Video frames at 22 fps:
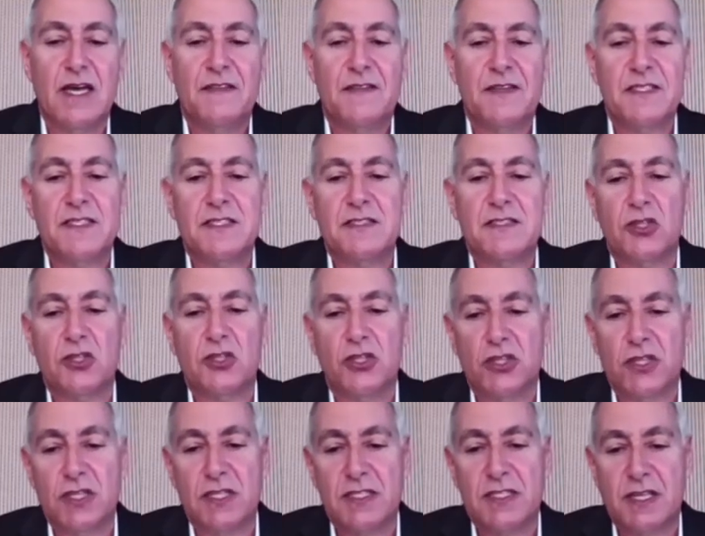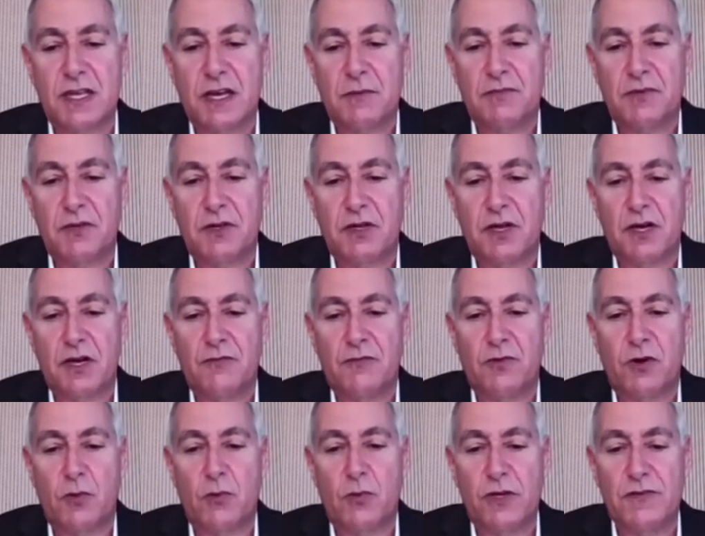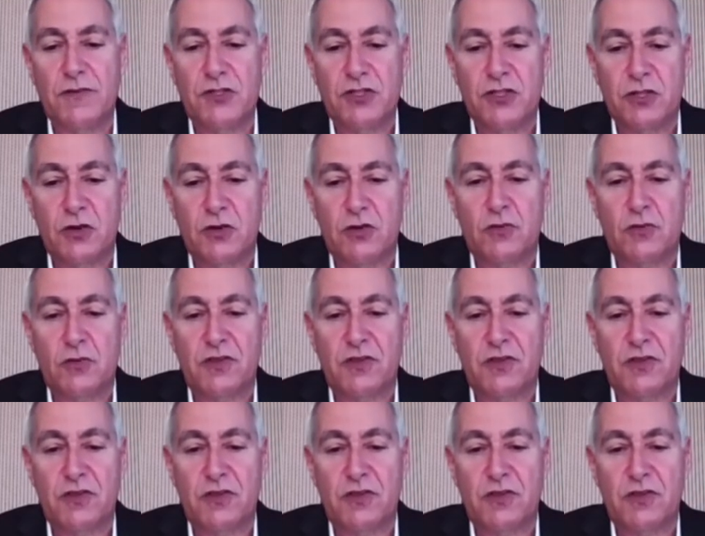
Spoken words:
This is a good example of what we've shown